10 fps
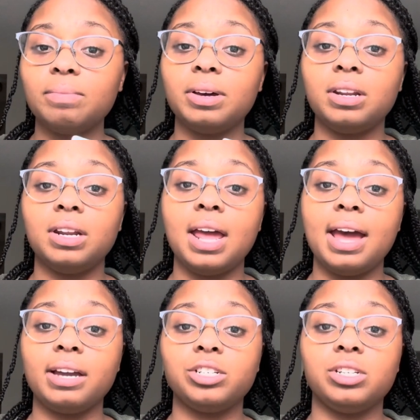but it
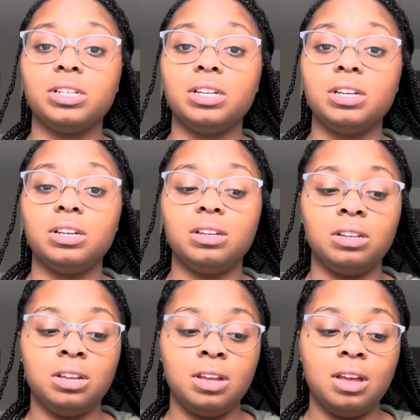actually
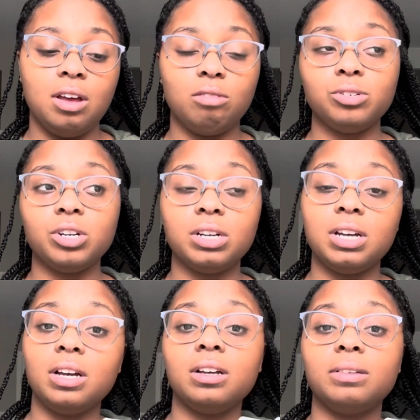helps your
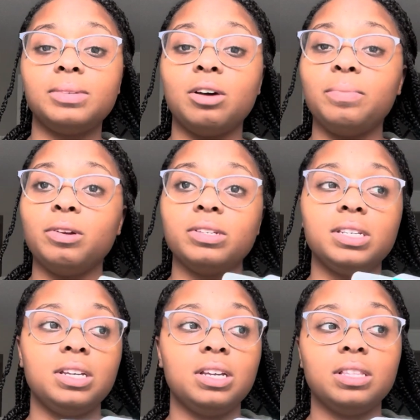gums, help your
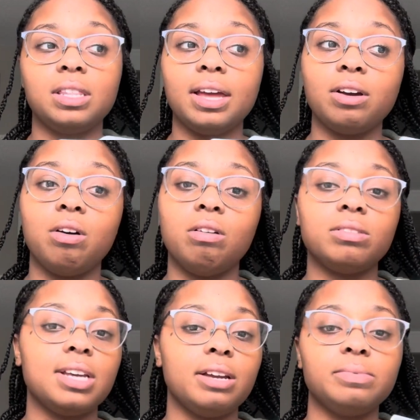teeth, like all
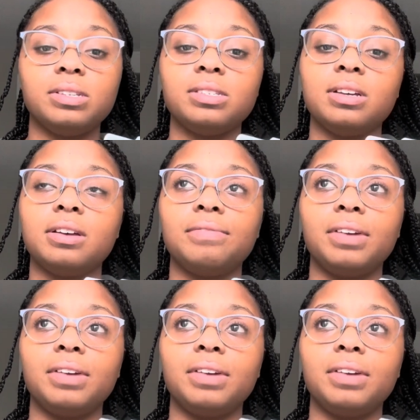types of stuff.